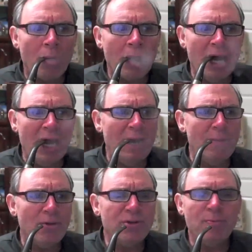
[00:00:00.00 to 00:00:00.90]
And
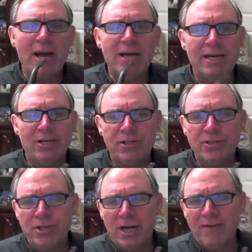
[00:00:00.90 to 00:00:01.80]
most of my
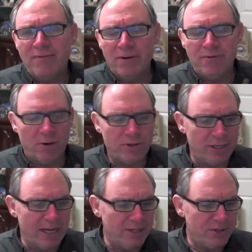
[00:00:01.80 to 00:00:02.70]
addictions that I've
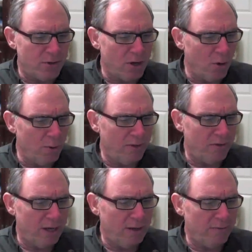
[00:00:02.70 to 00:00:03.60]
unfortunately had to struggle with,
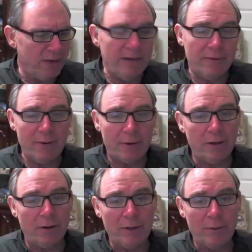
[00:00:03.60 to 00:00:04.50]
they
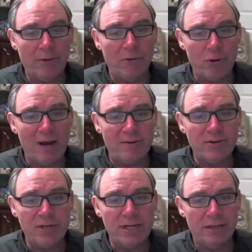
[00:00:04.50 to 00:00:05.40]
clearly were in the
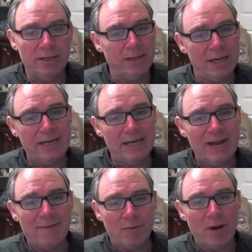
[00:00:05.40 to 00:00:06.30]
driver's seat. I didn't
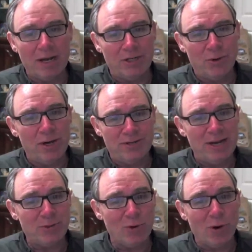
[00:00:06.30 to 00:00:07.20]
have a lot of choice. I
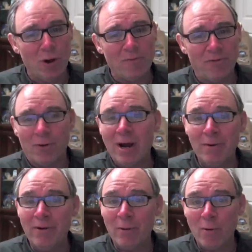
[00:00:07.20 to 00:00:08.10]
was going along for the ride
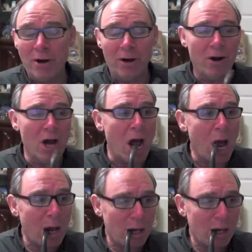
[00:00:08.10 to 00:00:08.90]
whether I wanted it or not.